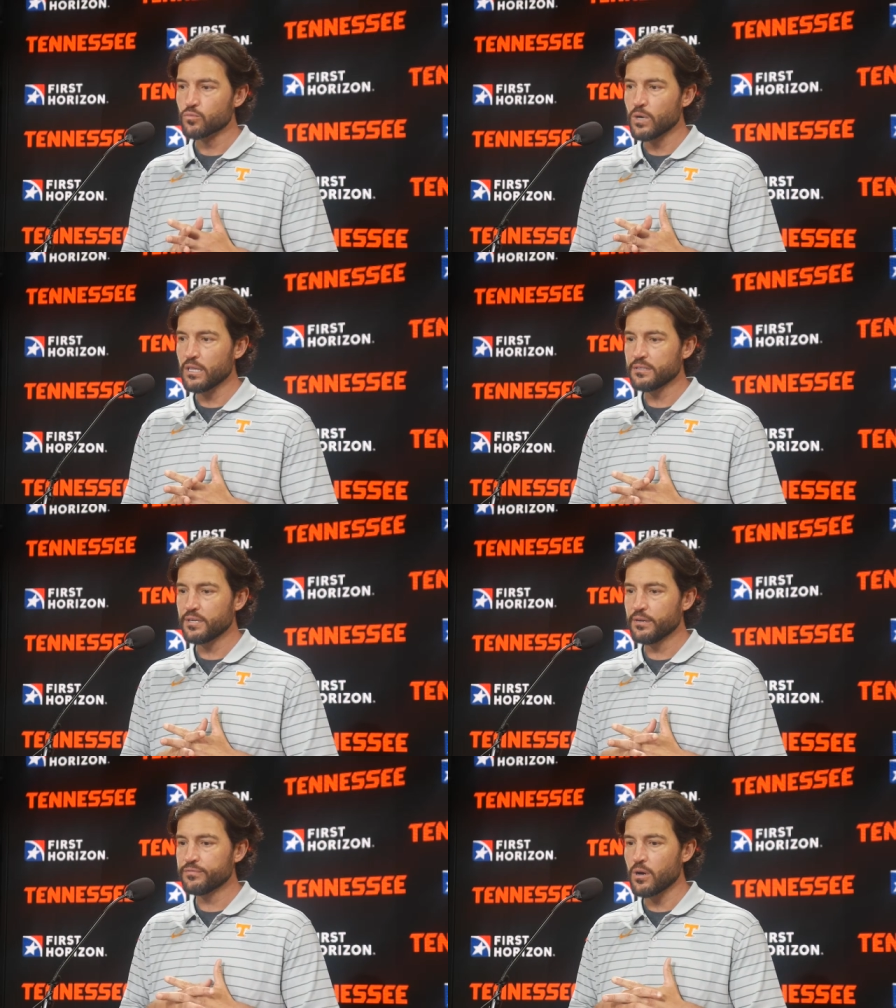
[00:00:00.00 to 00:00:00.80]

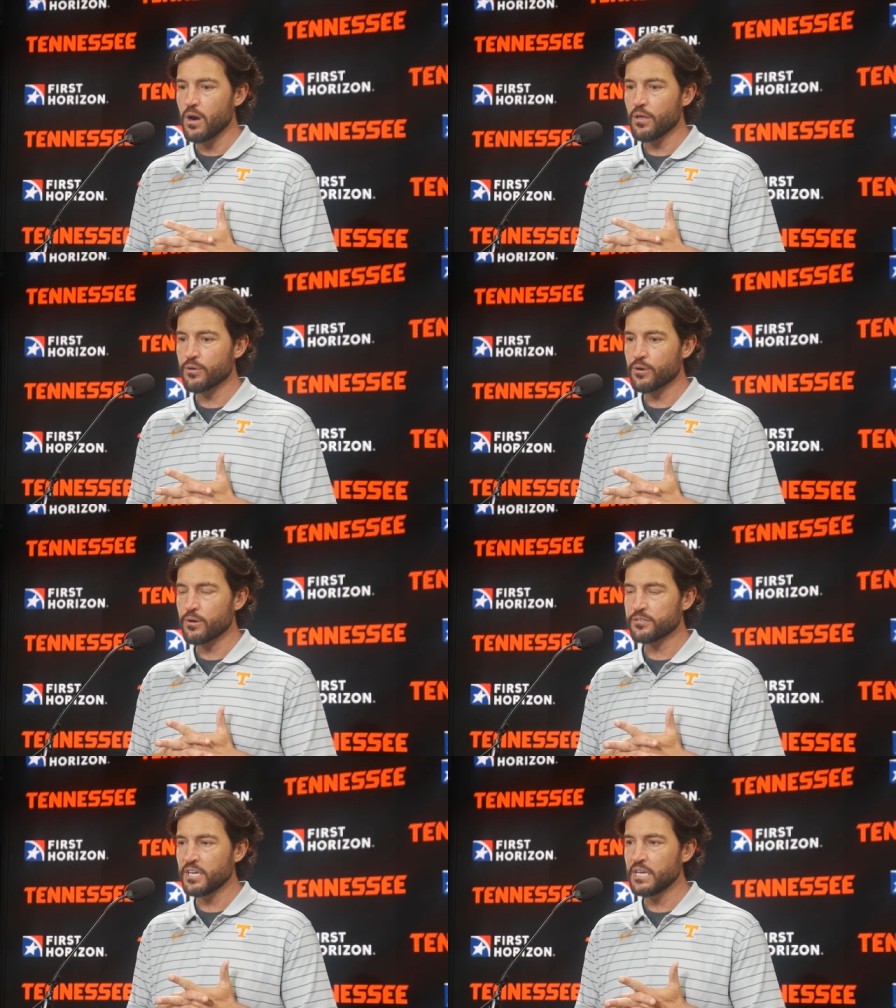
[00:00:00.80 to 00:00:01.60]
Relative to
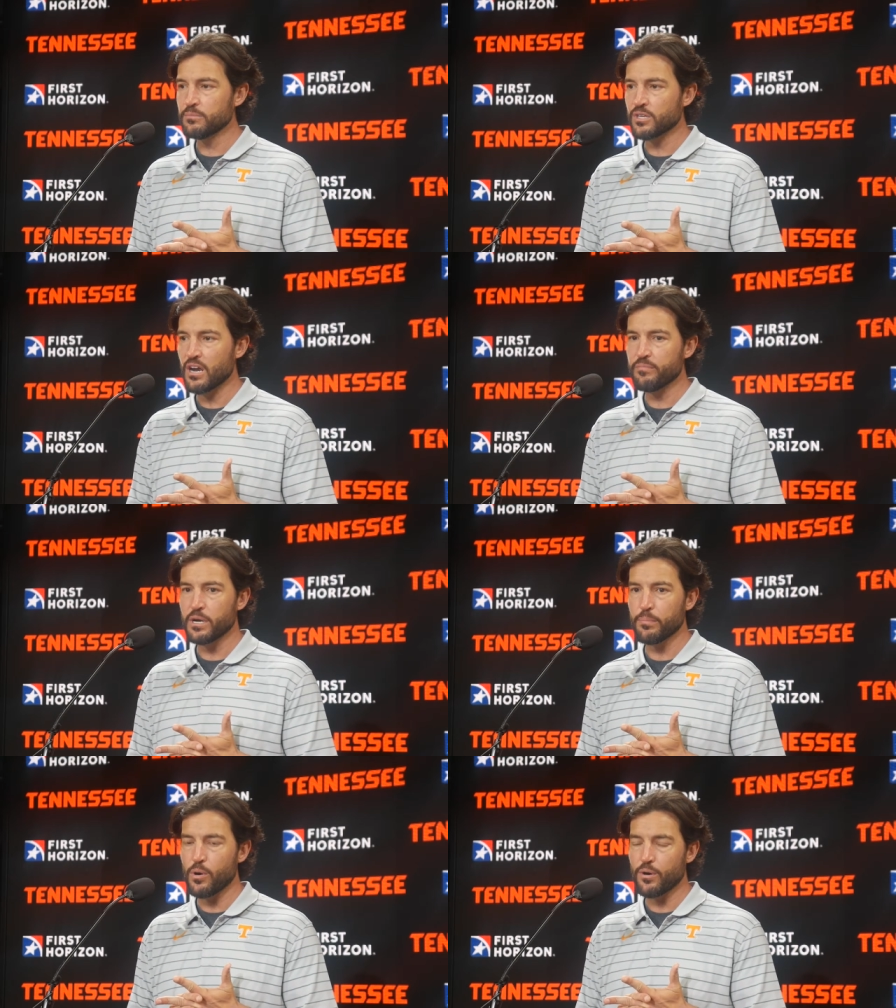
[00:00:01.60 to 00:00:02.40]
other teams that I've
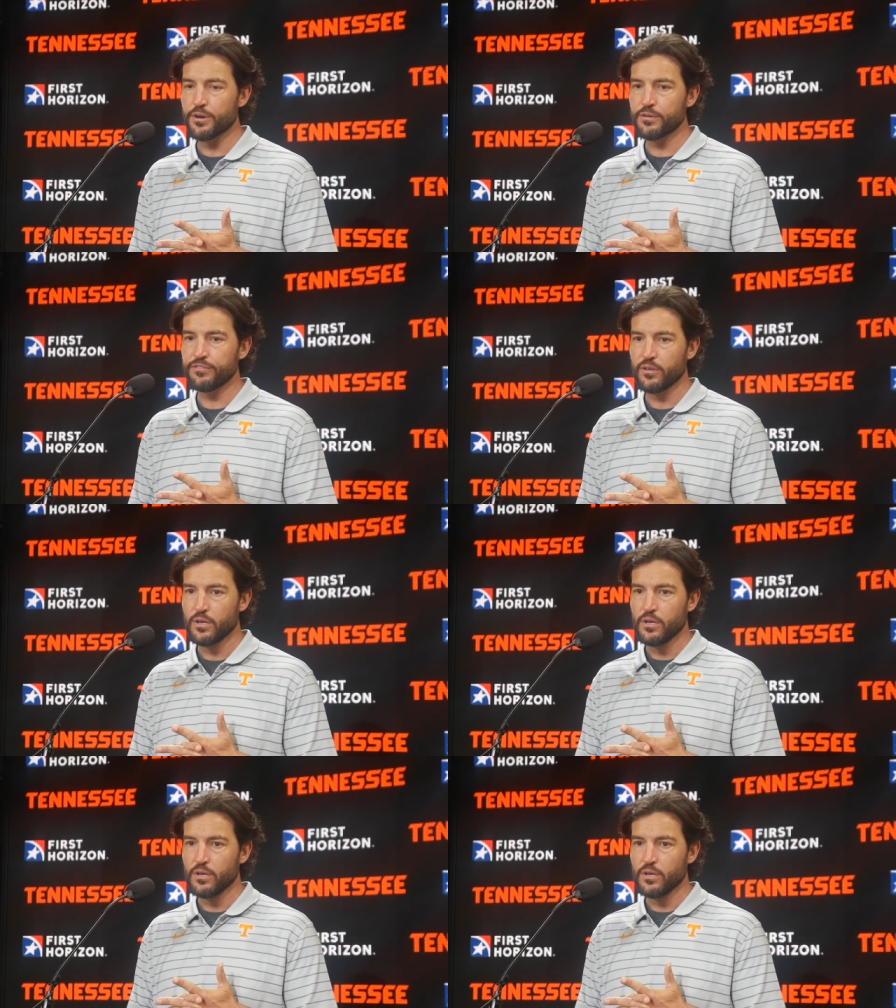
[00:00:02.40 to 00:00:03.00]
been a part of,